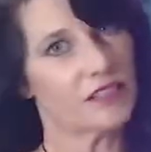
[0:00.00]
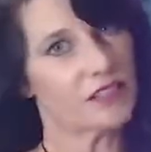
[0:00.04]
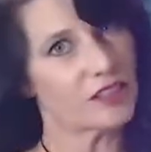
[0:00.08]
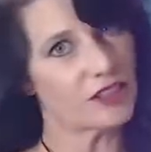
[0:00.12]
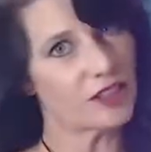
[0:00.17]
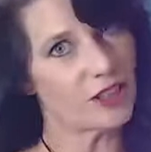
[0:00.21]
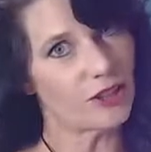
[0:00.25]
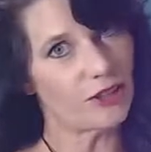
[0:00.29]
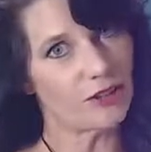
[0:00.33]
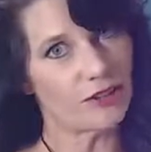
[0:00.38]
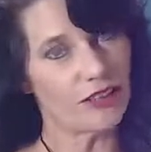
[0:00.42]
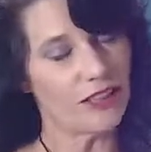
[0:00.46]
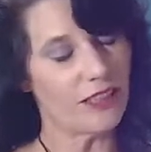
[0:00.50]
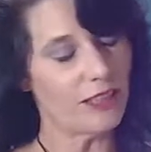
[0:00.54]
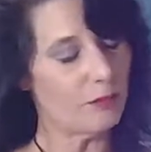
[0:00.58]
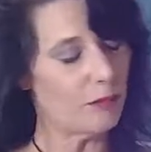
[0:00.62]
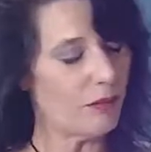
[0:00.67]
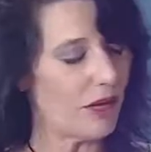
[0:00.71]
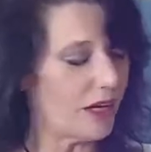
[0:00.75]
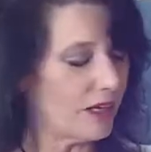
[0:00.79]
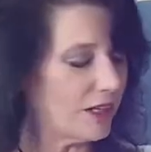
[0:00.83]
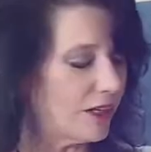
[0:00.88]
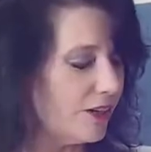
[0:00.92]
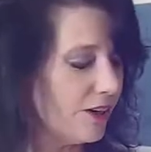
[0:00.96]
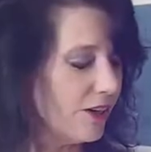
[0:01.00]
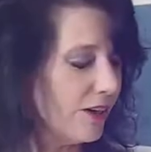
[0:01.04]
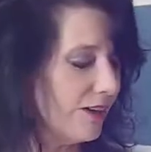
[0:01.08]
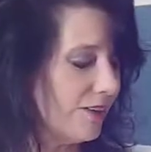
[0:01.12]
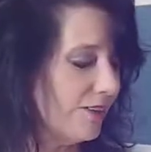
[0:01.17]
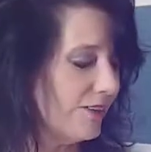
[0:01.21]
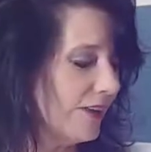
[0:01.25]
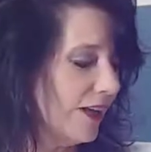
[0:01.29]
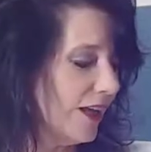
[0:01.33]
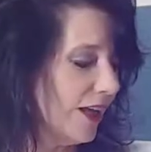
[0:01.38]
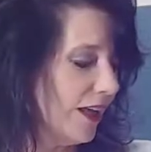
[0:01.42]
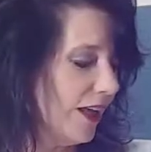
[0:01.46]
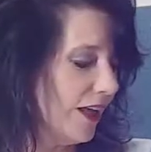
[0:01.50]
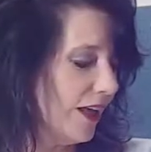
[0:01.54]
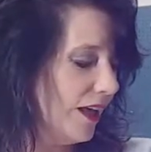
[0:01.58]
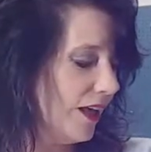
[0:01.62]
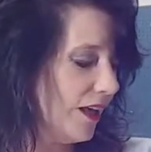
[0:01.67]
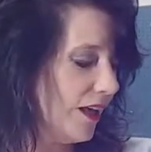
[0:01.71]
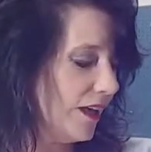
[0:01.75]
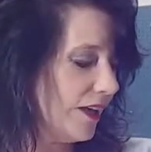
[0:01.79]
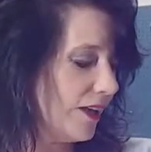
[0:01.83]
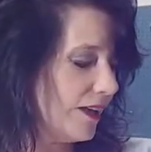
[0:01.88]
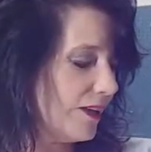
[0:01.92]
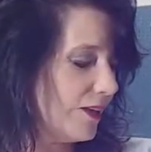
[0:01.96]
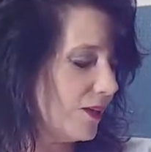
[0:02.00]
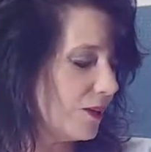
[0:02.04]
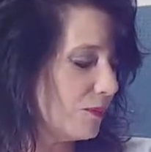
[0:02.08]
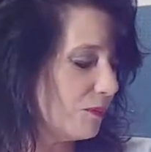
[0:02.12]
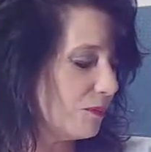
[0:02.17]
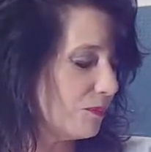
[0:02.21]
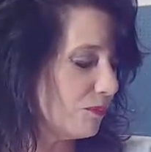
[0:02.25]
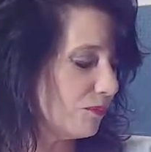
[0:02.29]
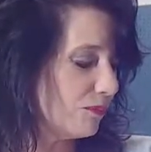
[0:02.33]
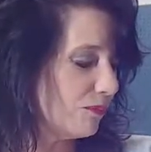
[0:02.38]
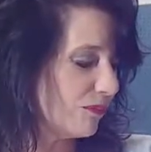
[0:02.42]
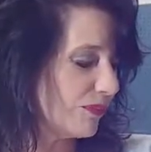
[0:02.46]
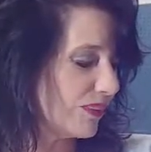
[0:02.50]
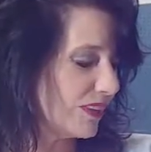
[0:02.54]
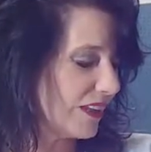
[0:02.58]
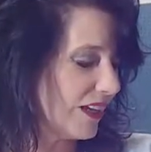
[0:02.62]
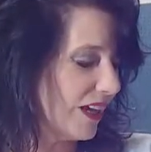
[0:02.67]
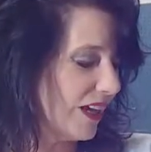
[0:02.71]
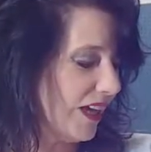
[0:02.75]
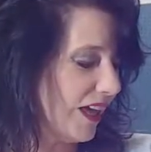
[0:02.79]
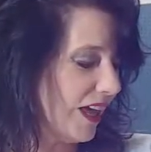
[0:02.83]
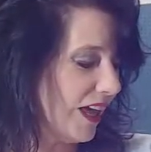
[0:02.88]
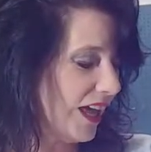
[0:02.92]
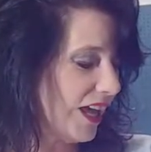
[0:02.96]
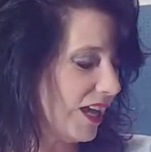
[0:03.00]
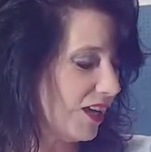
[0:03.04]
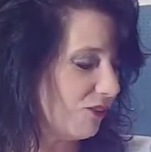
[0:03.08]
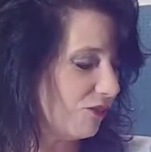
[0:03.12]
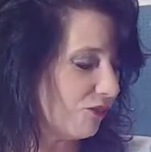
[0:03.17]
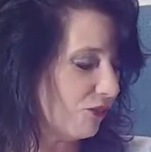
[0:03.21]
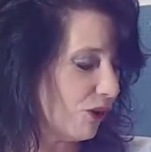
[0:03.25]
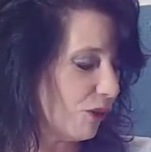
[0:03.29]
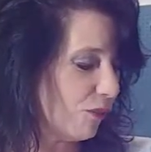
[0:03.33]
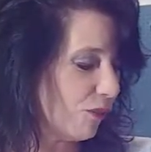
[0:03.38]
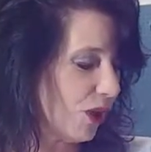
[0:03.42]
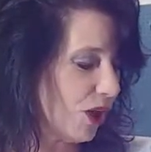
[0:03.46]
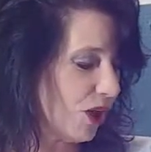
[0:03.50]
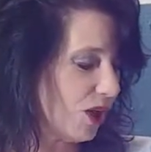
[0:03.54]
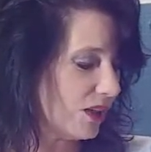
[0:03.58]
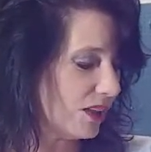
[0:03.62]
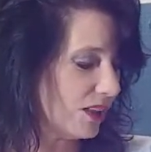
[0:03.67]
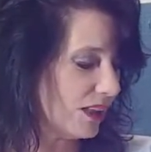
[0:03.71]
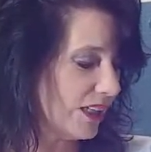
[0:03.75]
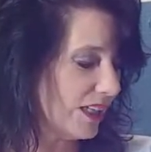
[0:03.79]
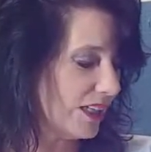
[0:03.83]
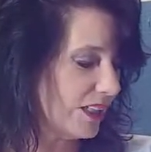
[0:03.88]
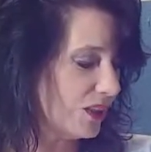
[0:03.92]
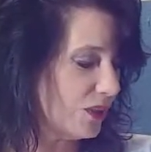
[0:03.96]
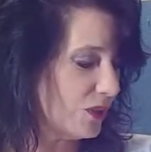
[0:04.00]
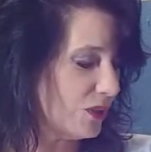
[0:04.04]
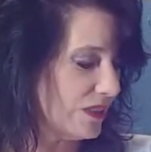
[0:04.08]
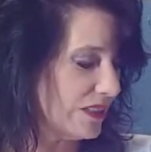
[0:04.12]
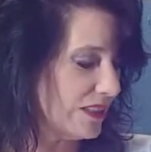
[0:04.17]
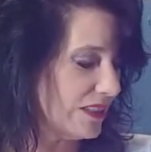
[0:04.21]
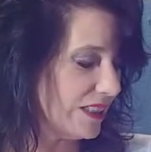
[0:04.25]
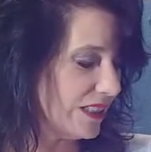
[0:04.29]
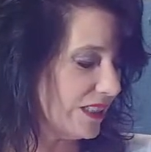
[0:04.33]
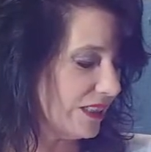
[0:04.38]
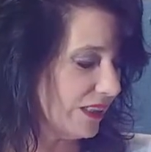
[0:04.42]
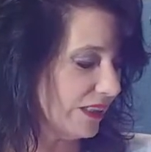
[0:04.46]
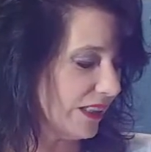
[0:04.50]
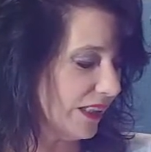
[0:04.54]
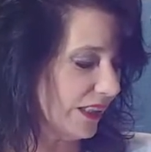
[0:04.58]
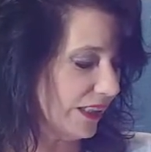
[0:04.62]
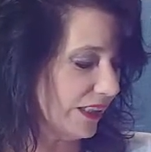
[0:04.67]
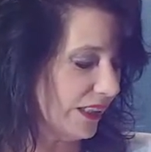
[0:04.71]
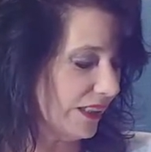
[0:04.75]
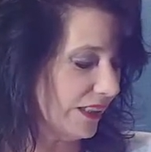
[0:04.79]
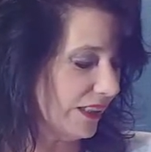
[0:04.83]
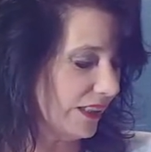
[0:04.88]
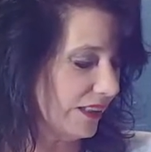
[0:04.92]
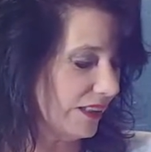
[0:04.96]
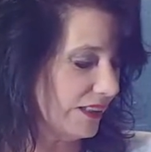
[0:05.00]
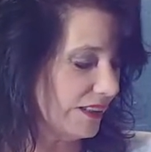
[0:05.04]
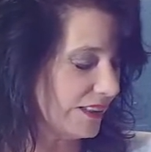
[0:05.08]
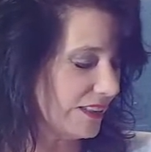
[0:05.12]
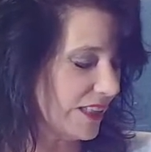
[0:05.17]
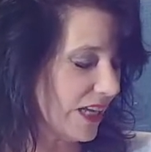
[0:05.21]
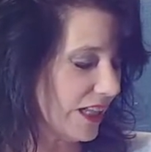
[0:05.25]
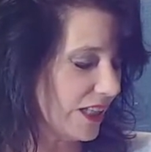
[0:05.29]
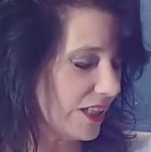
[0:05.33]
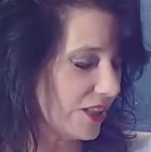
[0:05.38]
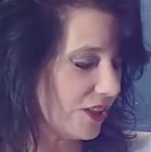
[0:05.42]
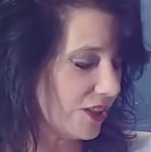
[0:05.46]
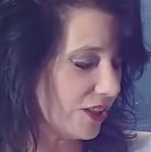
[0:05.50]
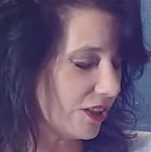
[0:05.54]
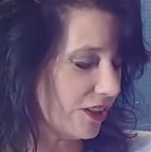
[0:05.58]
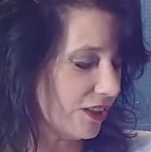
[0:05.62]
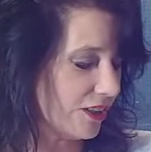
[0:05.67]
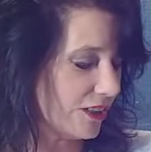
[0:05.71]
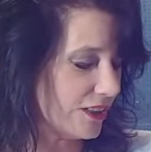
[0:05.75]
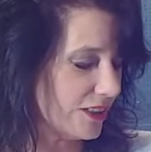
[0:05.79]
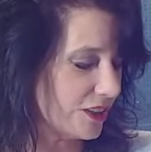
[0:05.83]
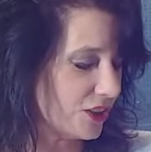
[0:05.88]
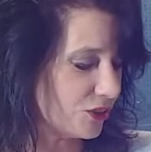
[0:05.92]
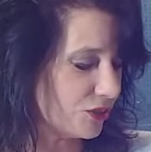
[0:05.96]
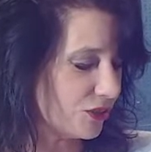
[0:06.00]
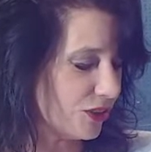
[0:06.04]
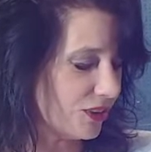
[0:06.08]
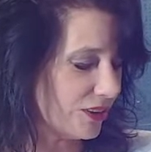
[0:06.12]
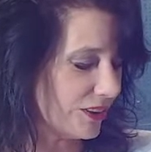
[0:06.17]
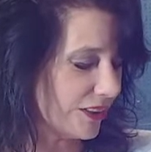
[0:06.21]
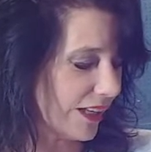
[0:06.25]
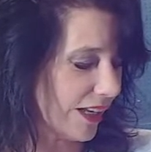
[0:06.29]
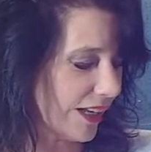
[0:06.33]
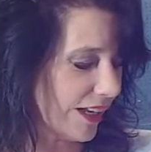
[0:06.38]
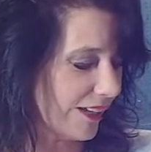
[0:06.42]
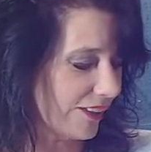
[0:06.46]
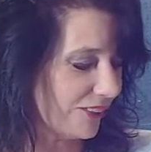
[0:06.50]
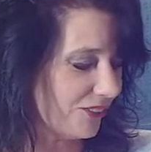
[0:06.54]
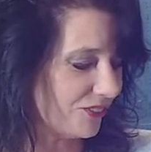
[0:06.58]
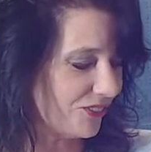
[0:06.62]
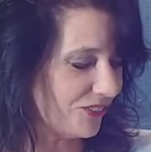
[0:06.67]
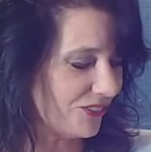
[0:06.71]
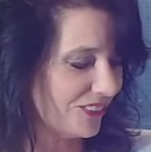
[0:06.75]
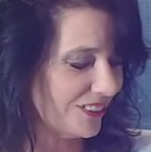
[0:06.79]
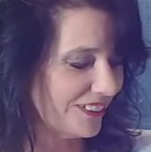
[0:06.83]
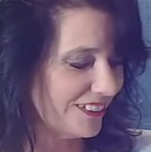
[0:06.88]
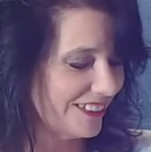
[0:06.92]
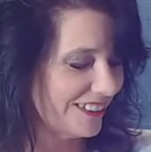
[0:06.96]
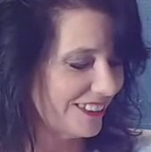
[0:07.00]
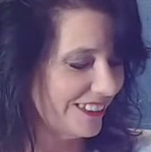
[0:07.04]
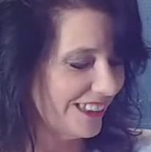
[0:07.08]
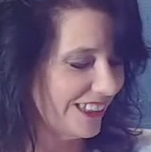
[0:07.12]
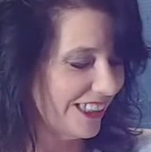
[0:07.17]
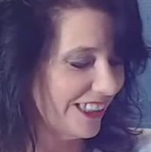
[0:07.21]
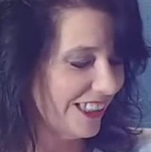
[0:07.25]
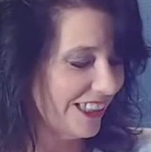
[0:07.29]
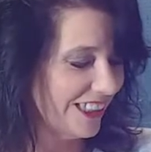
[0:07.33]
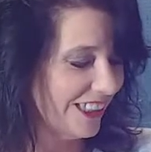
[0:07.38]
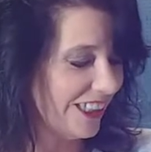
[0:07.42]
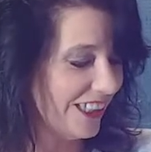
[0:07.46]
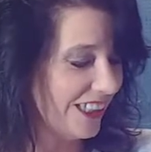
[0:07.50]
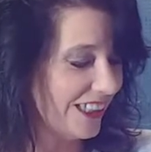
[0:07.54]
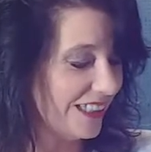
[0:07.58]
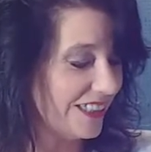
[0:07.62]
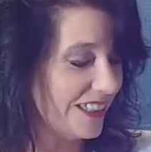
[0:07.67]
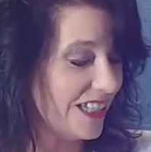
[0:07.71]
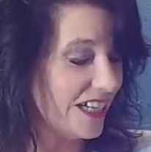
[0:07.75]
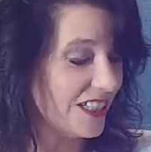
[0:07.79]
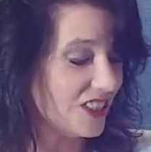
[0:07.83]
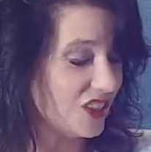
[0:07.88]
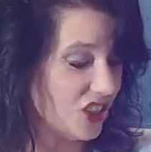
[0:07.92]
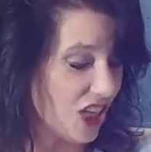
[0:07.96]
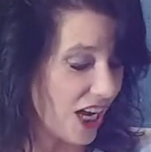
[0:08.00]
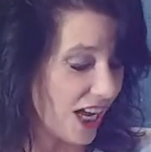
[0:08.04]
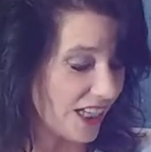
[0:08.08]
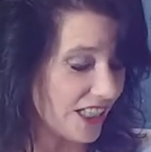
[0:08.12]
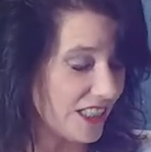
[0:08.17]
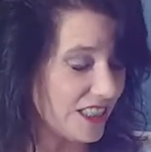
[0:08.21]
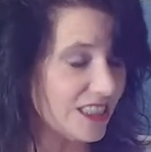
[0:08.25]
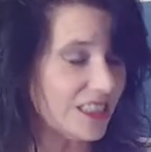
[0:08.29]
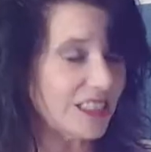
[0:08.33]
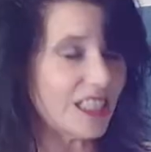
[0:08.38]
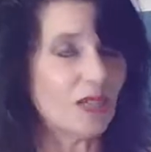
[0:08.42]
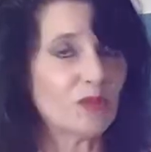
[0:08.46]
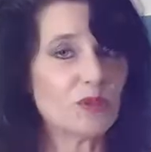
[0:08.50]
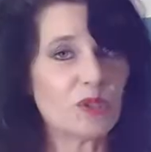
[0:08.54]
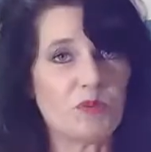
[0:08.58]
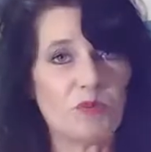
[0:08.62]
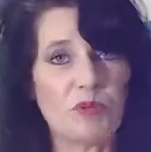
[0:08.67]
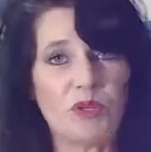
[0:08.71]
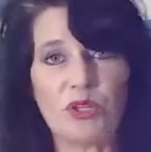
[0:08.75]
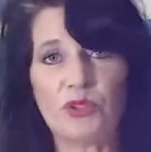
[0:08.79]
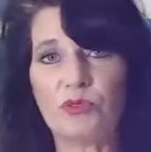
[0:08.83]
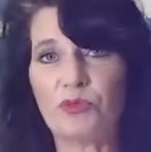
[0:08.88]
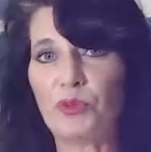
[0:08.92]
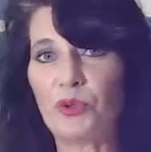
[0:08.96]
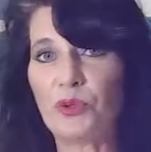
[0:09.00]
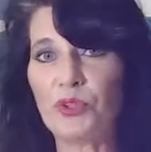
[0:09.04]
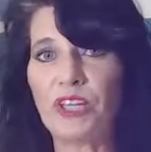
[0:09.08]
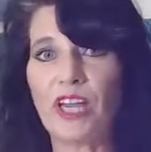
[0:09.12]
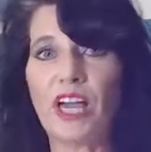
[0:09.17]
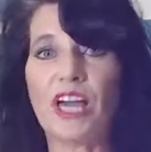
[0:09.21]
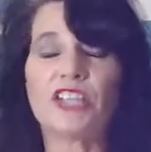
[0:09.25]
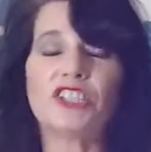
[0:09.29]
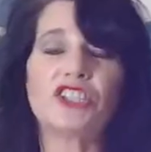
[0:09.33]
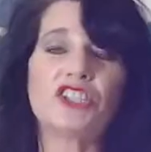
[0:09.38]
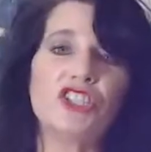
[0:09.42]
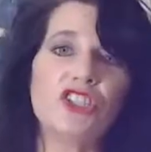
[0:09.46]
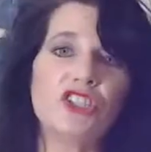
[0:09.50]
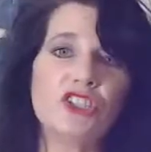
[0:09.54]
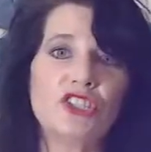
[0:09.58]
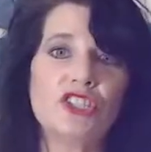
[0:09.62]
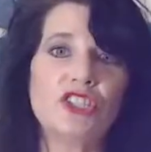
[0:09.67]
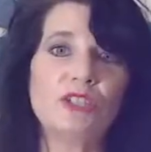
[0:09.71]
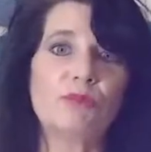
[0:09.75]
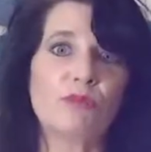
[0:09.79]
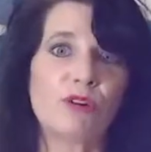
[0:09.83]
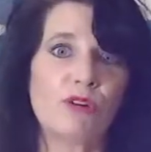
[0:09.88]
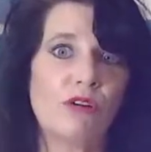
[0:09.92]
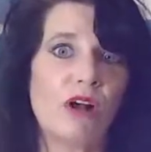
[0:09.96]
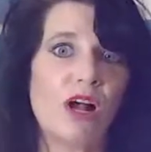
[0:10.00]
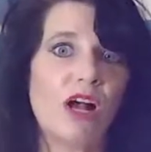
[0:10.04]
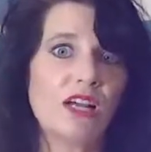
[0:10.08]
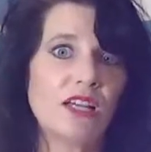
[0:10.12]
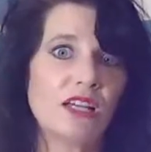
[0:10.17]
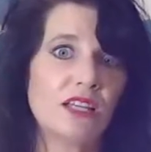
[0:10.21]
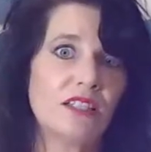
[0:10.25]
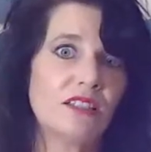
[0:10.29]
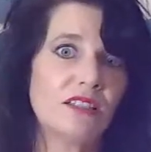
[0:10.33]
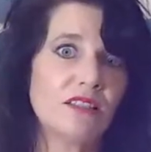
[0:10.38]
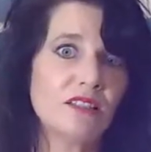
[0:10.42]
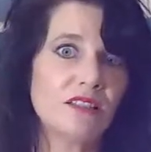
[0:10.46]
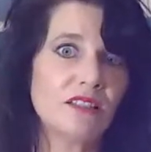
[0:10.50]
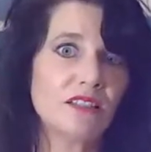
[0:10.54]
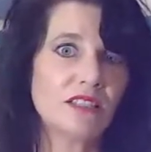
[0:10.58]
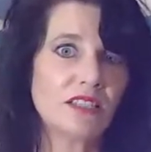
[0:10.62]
looks good on anybody, girl. Um, Hey, from Auckland, New Zealand. Tell it, girl, it's real life. Yeah, Jackie said it was beautiful. Yeah, she used the Moroccan